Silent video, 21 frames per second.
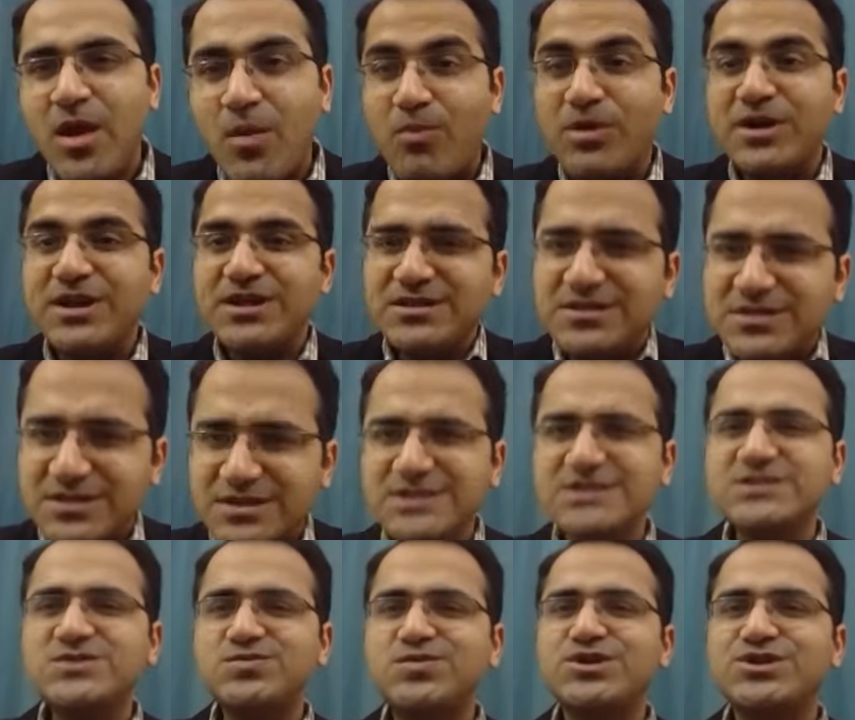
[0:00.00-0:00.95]
But in
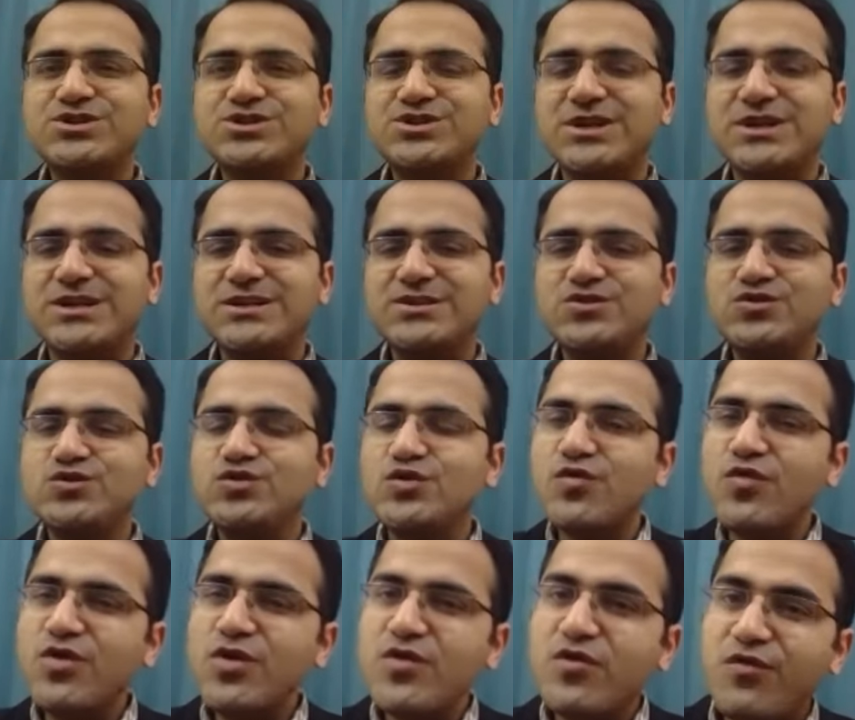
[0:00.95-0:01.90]
these patients, you
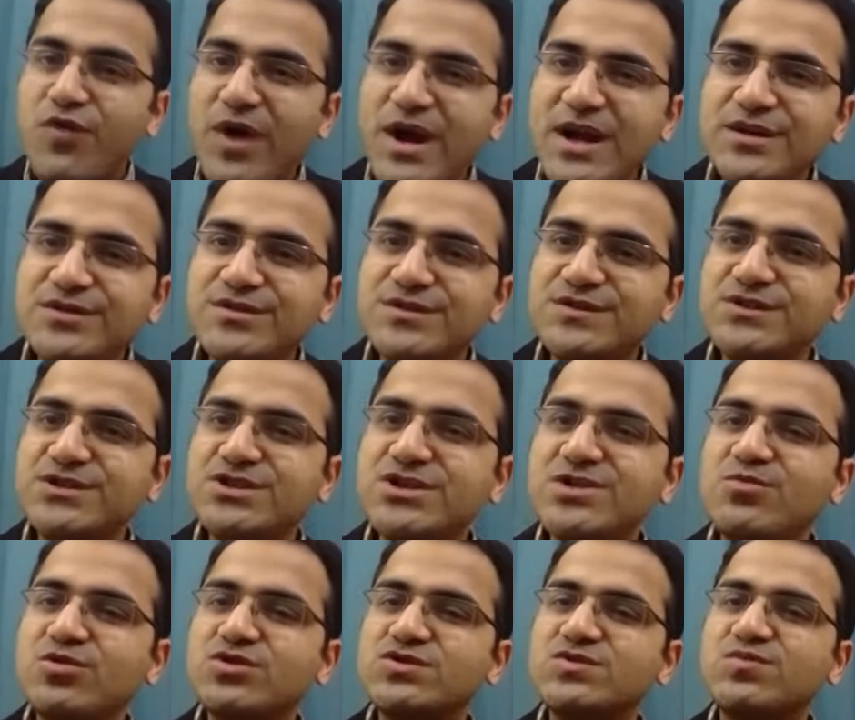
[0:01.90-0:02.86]
would find the
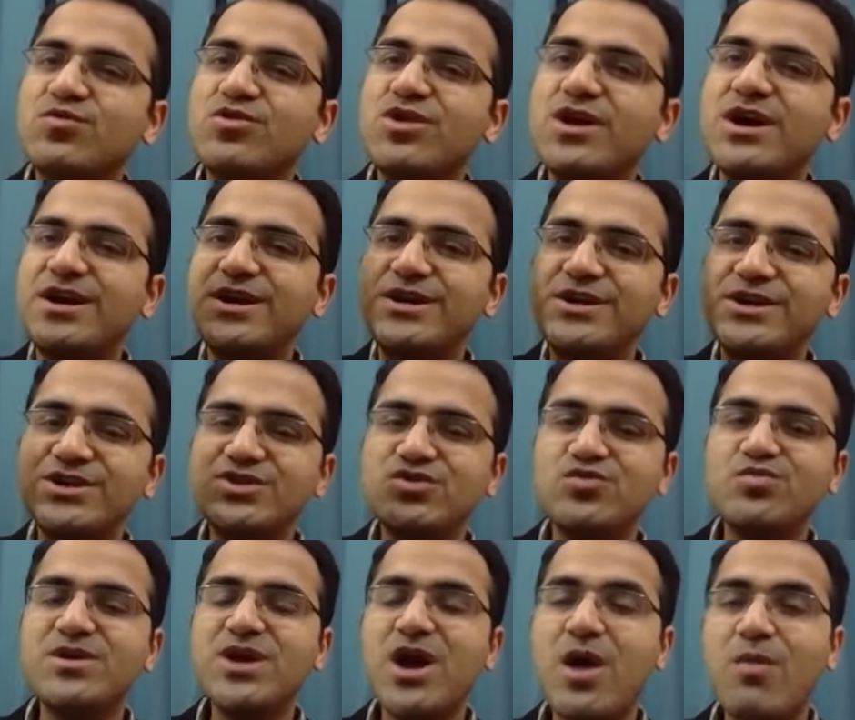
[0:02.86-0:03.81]
serum osmolarity
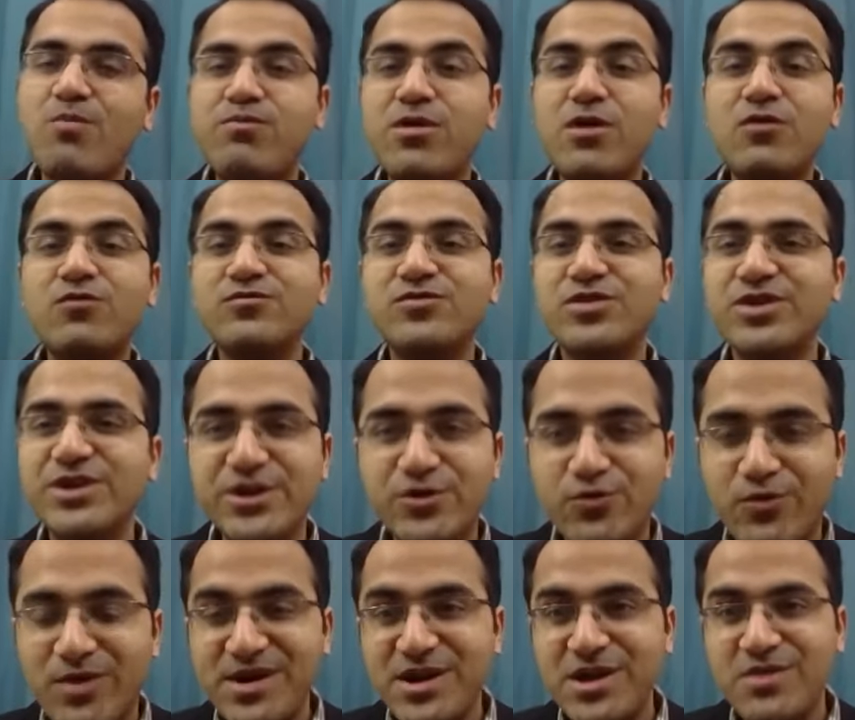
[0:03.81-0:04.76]
to be above
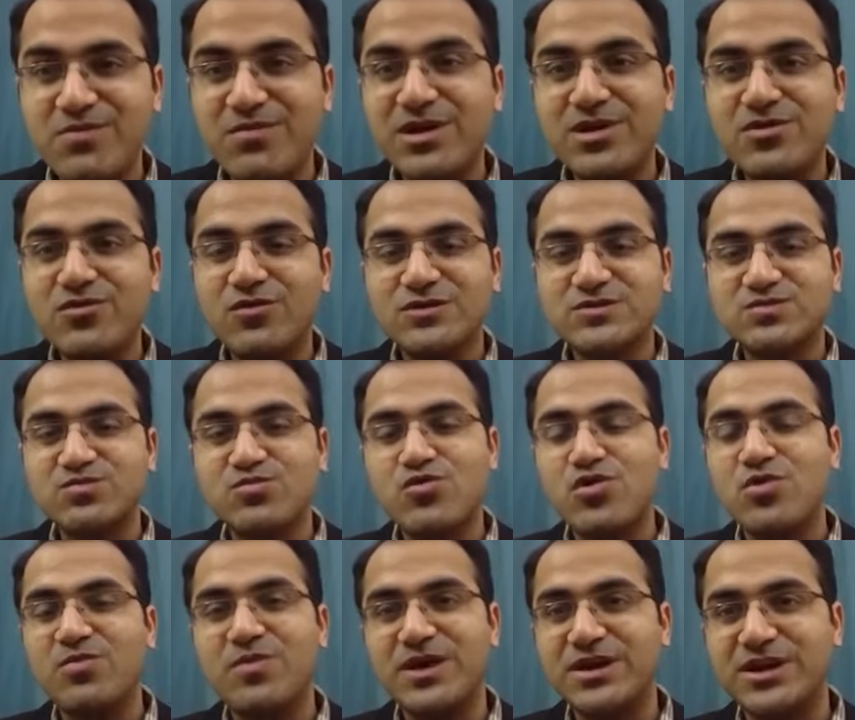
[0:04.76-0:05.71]
320
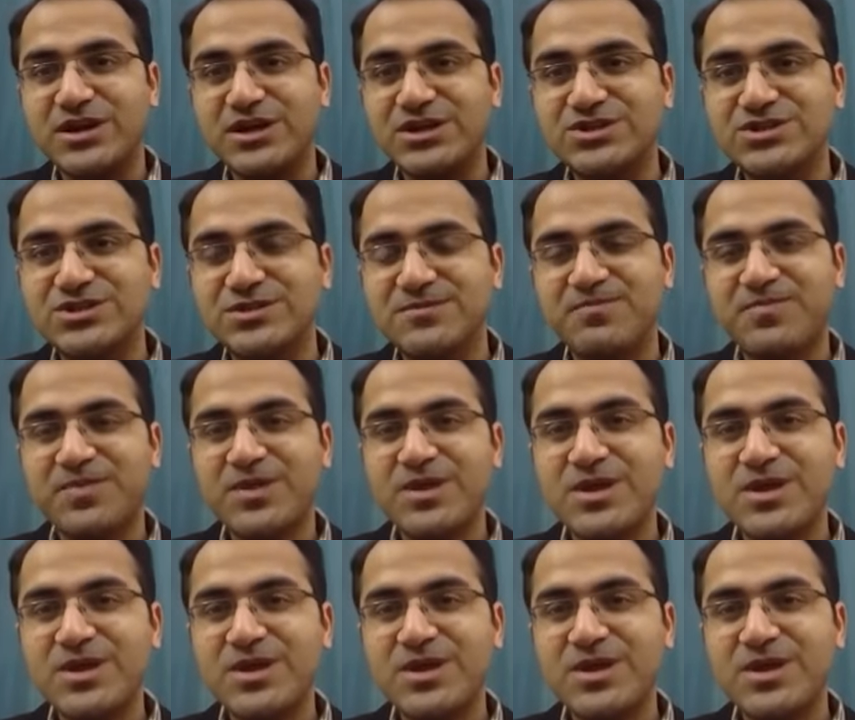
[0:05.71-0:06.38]
milliosmol per kg.